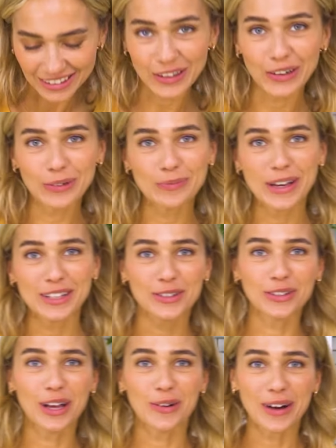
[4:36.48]
you know, based
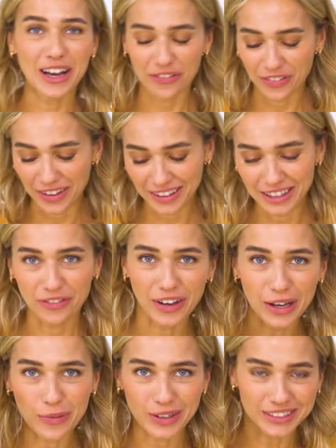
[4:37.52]
on how I feel. If
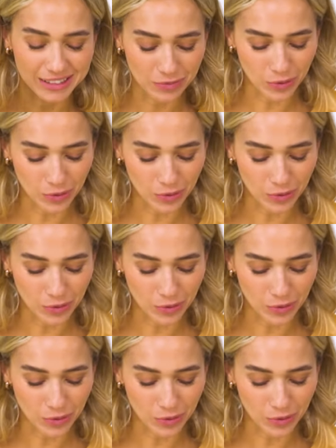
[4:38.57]
I wanted